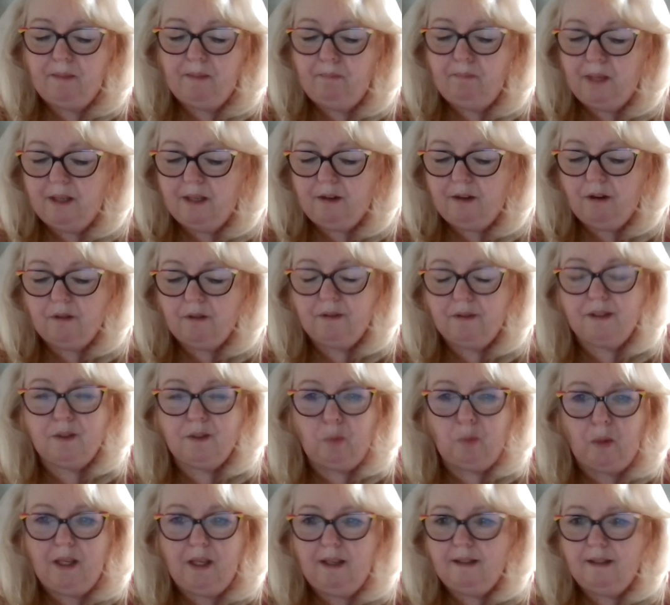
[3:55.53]
bitter,
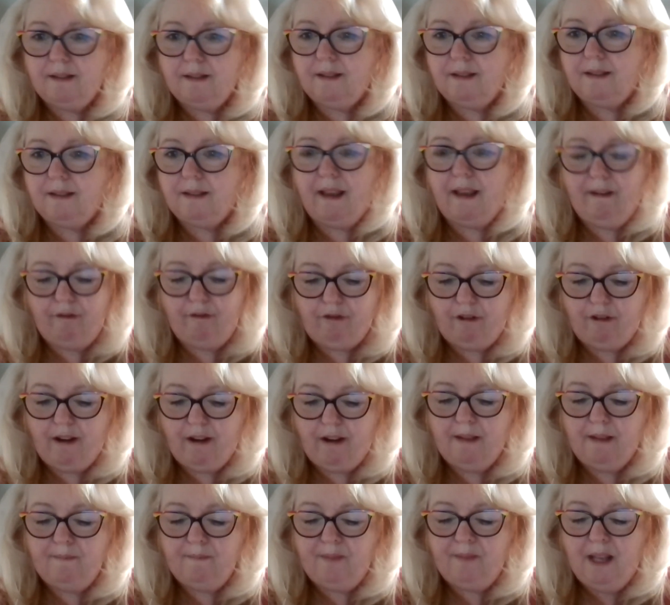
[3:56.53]
sweet,
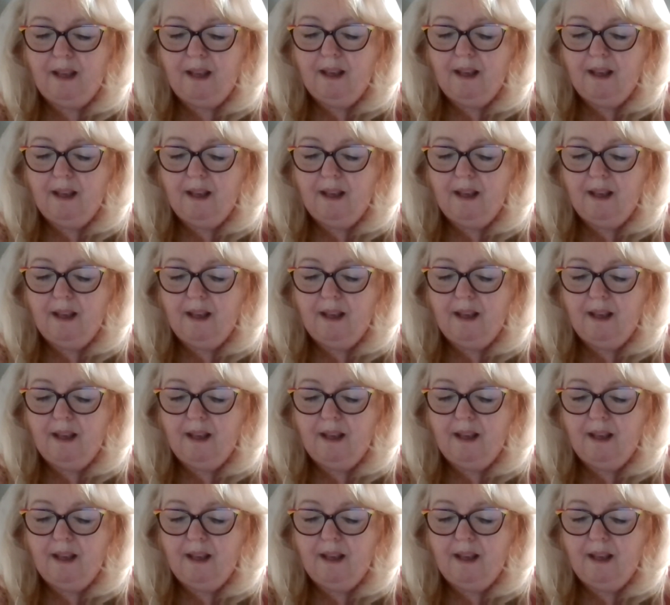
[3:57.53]
savory,